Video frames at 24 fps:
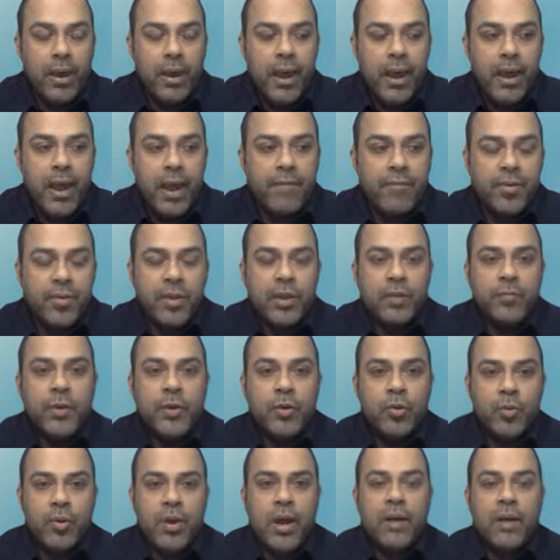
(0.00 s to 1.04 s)
Everything we
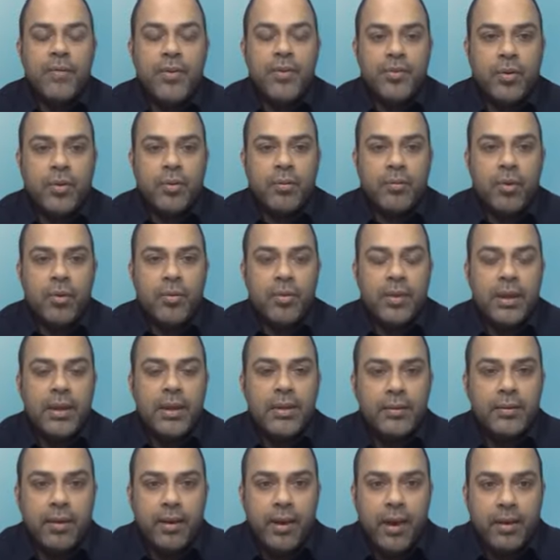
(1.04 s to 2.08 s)
do now is on the
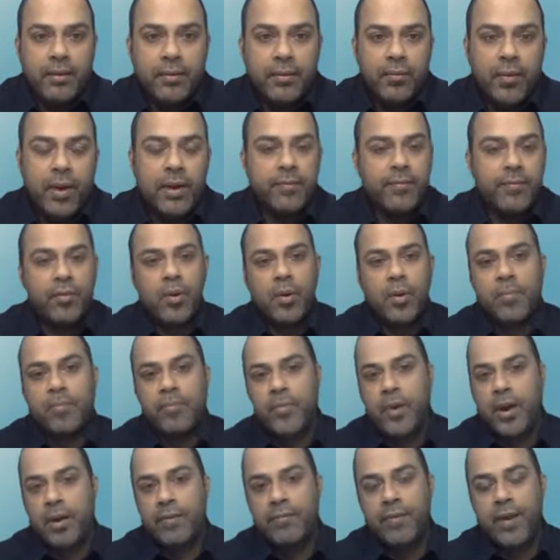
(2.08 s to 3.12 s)
internet, right?
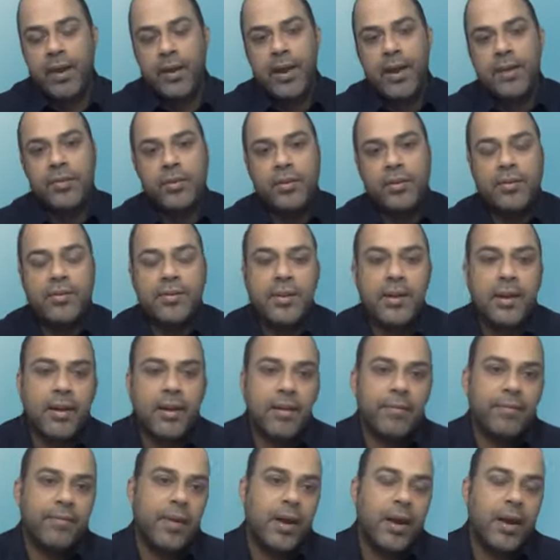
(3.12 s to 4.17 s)
From our financial
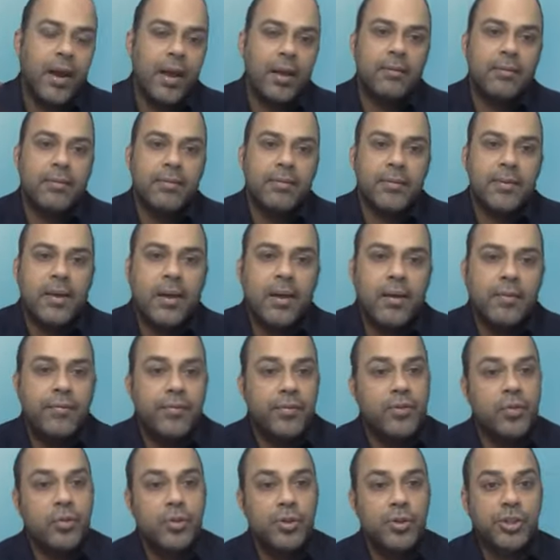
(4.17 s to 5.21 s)
stuff, our health stuff,
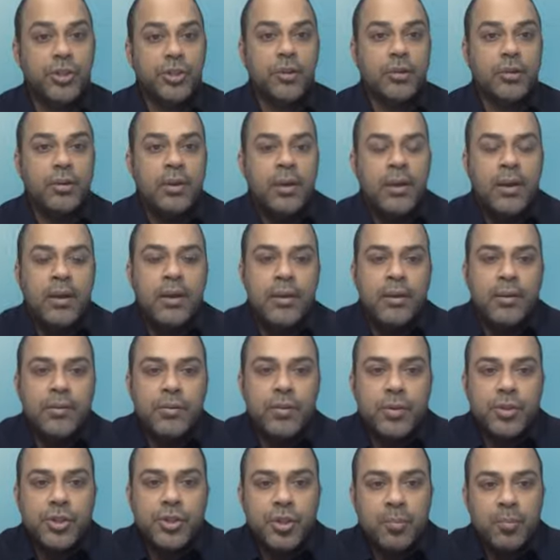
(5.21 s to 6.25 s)
social
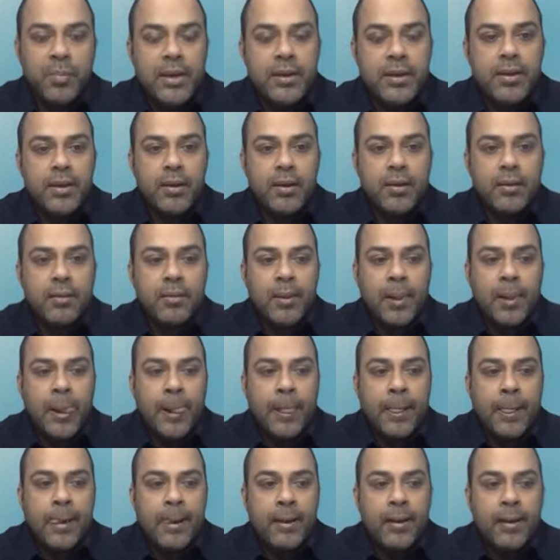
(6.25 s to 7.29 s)
media.
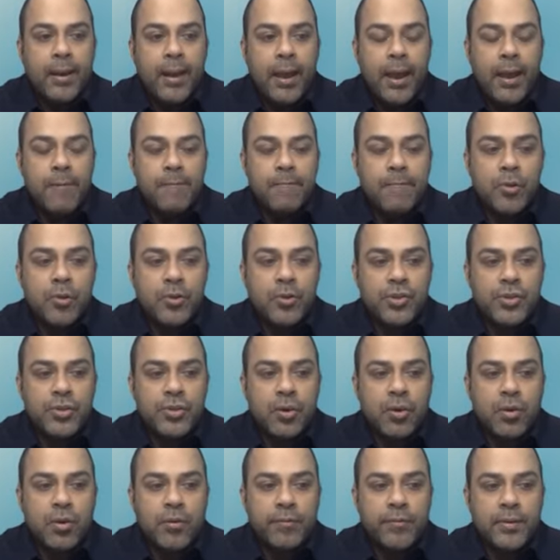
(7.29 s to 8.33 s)
And most
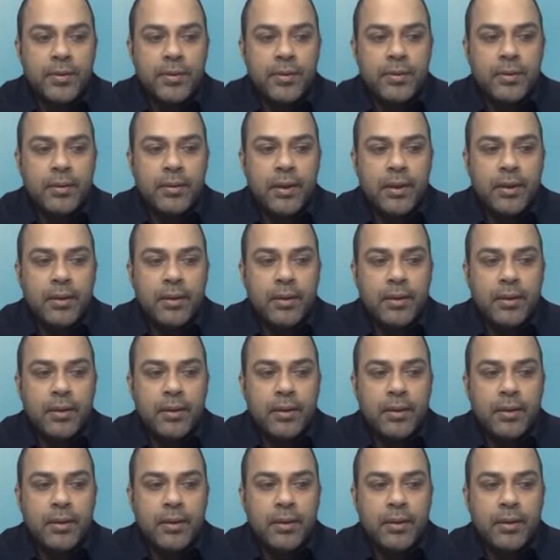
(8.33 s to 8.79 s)
often